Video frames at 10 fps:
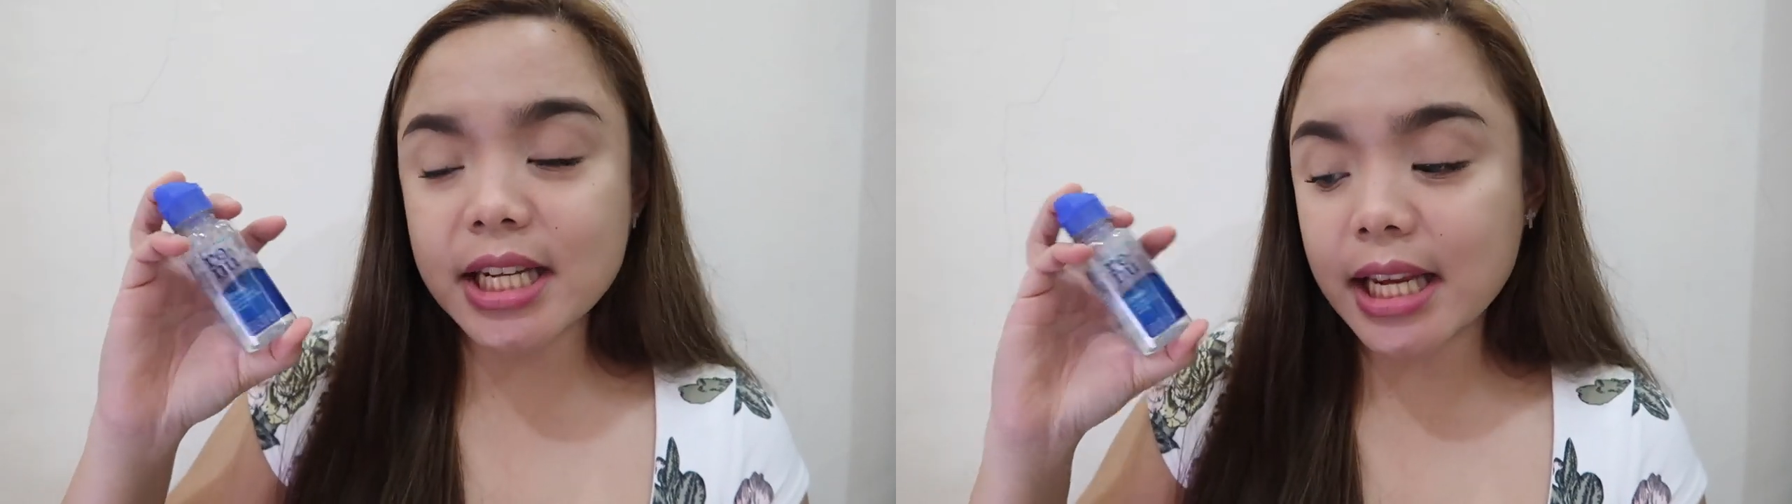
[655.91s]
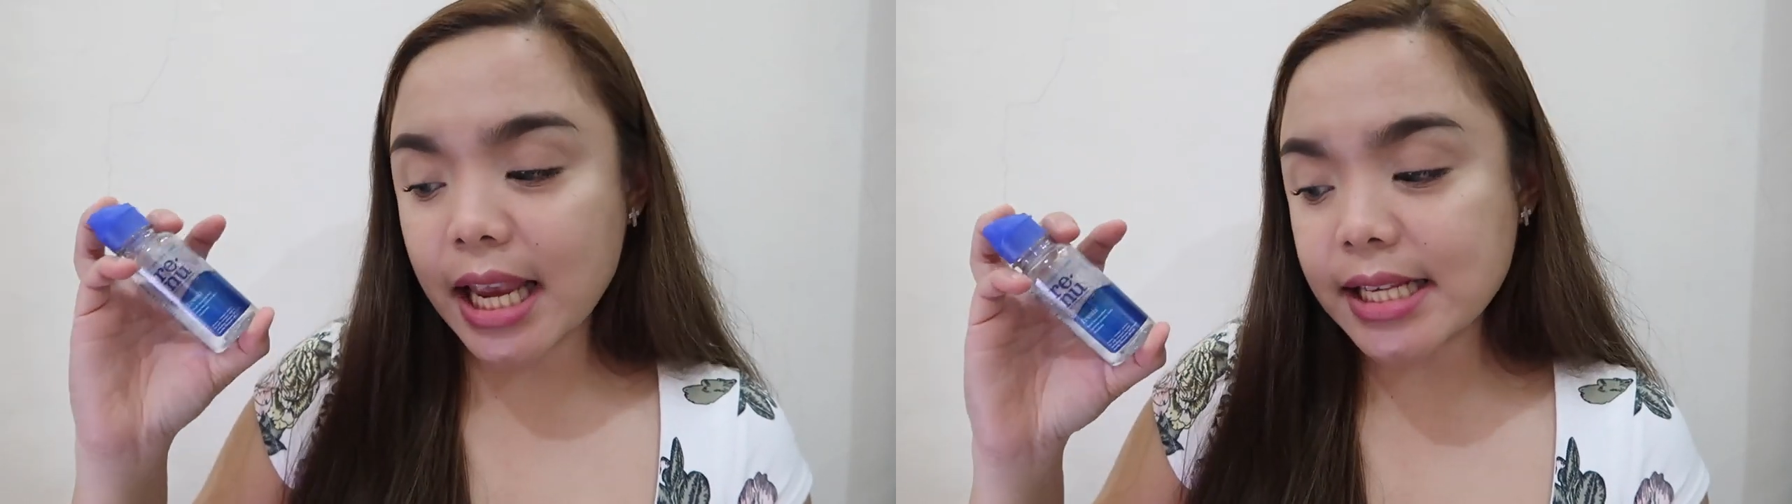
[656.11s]

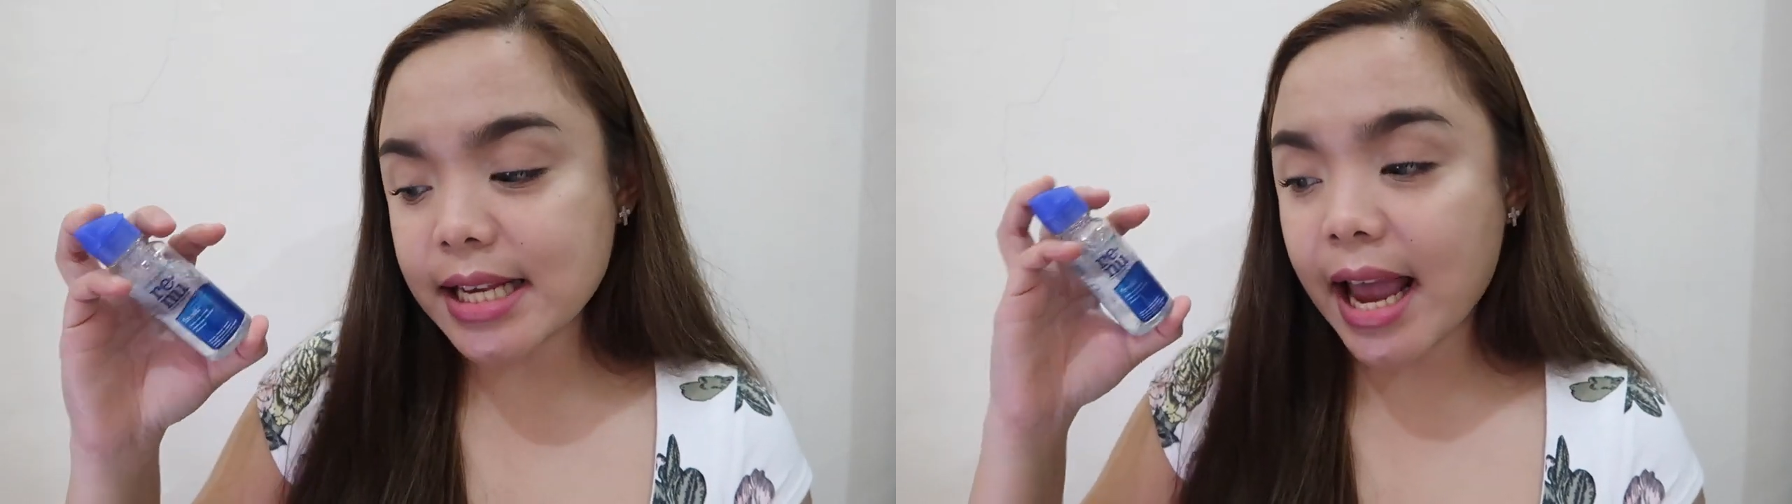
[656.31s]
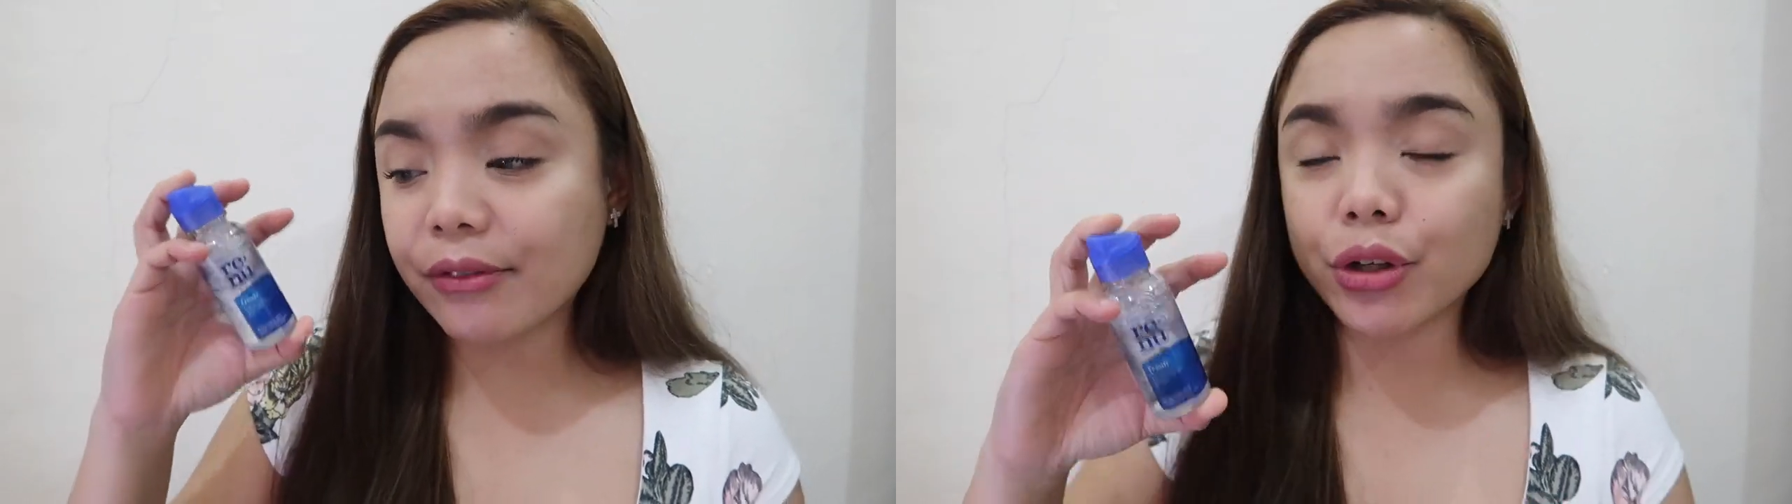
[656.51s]
in
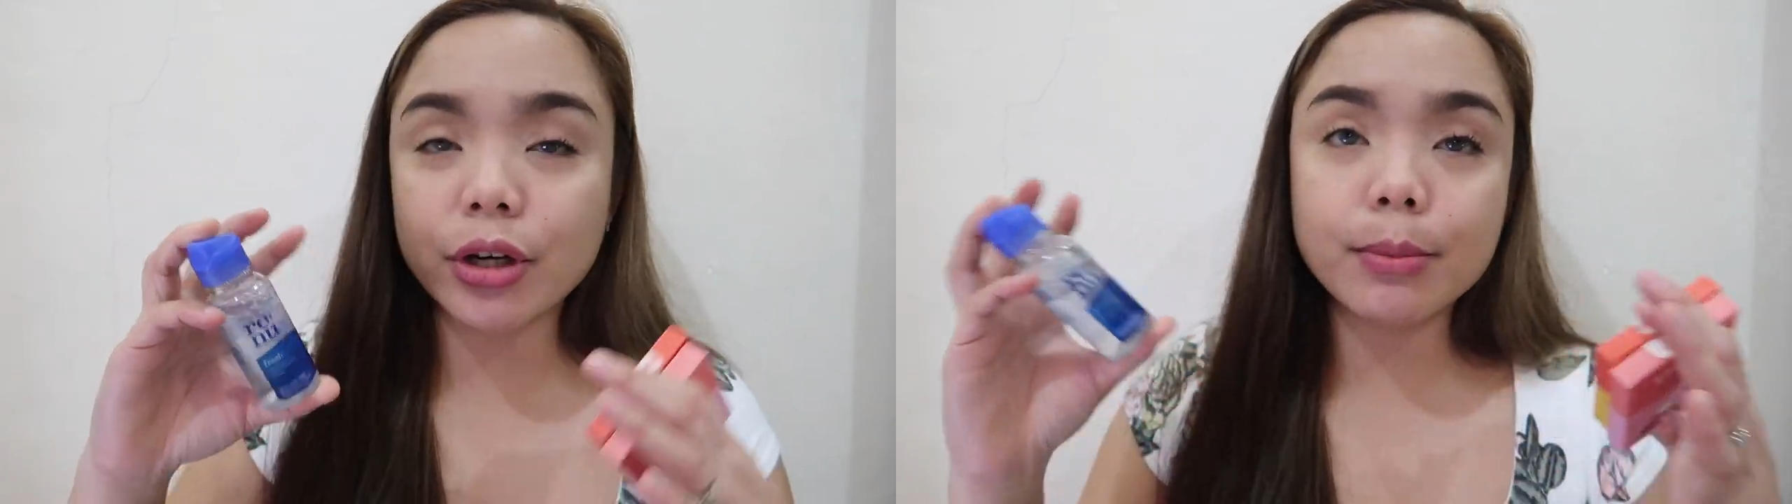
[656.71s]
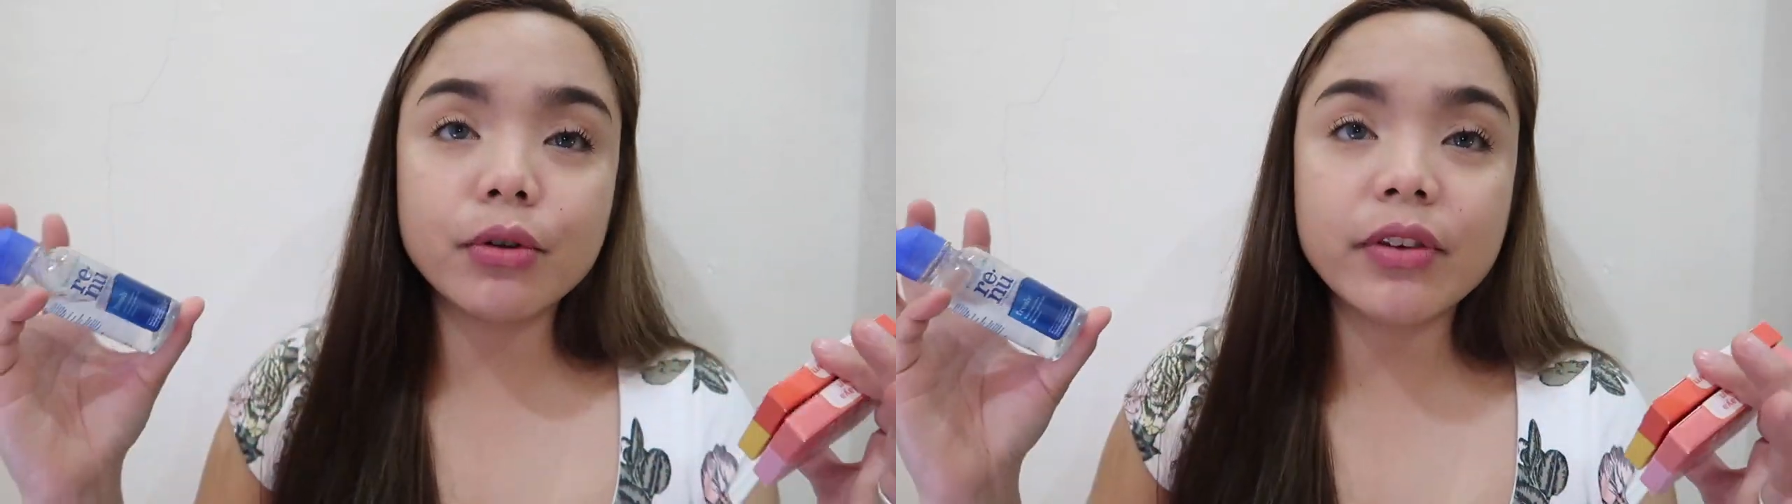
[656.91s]
case I have to
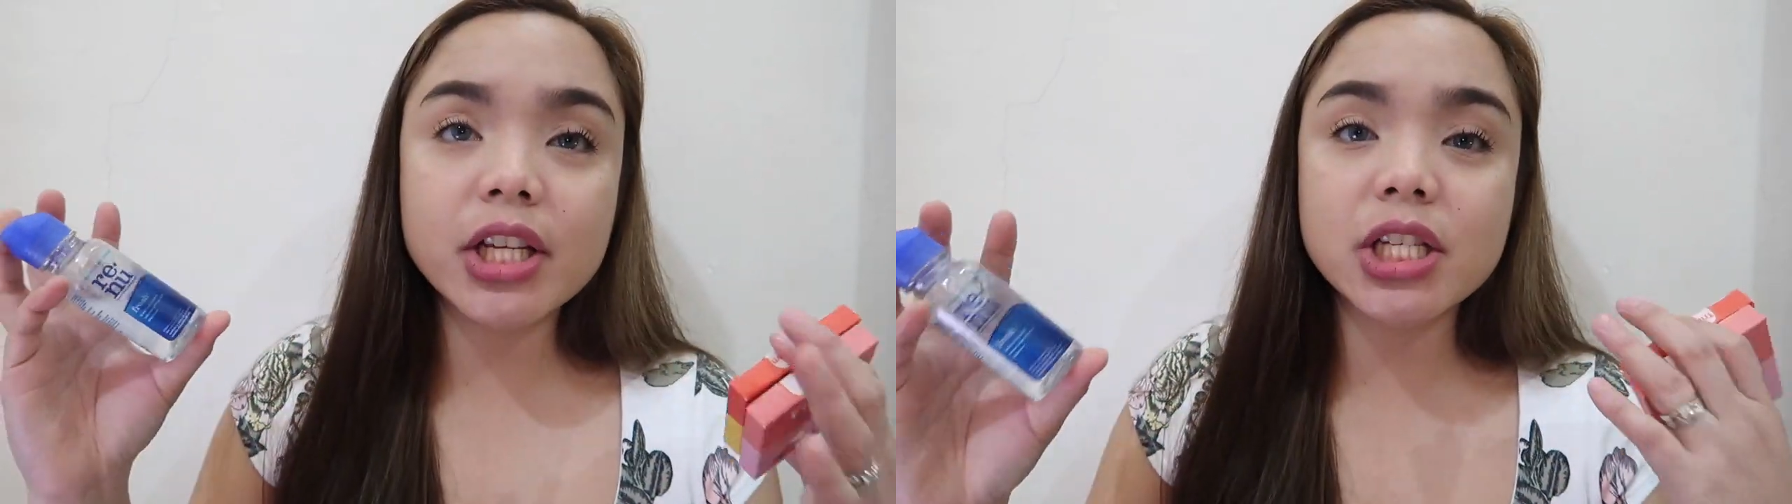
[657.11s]
remove it,